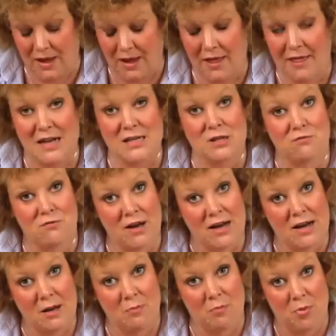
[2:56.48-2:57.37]
That's
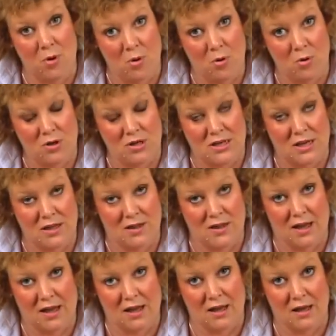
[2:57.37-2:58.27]
really important, I
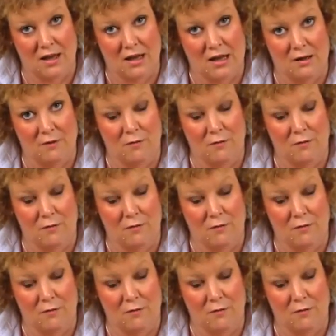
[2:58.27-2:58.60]
think,